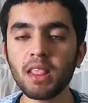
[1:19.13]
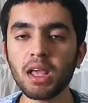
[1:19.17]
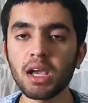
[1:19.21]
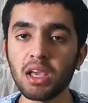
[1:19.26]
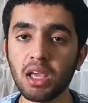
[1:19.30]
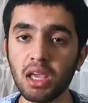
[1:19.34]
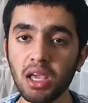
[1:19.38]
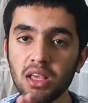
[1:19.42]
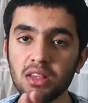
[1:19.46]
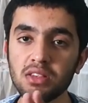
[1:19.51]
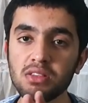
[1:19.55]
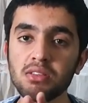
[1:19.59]

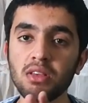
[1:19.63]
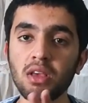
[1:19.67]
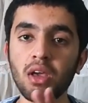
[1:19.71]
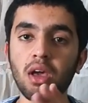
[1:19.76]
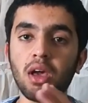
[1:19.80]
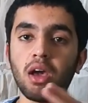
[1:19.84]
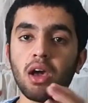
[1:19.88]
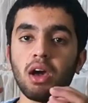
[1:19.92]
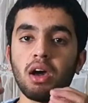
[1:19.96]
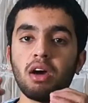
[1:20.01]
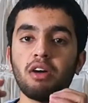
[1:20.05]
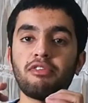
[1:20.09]
is
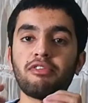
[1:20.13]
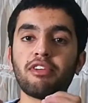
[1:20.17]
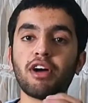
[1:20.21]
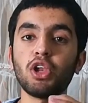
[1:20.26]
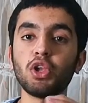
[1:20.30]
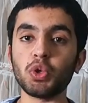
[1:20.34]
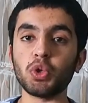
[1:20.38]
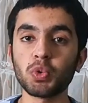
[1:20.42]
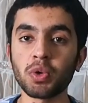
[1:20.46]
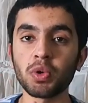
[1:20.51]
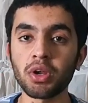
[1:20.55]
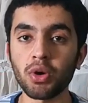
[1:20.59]
follow
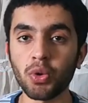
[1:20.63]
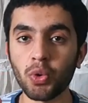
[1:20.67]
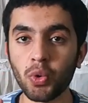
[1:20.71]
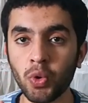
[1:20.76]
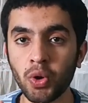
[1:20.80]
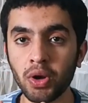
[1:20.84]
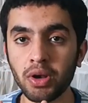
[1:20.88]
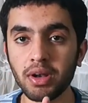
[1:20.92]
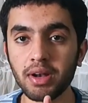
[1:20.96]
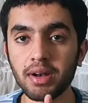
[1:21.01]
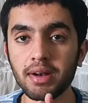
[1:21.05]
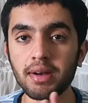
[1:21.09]
your
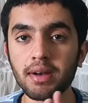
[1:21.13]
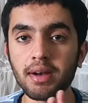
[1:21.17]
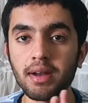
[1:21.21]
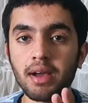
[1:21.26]
own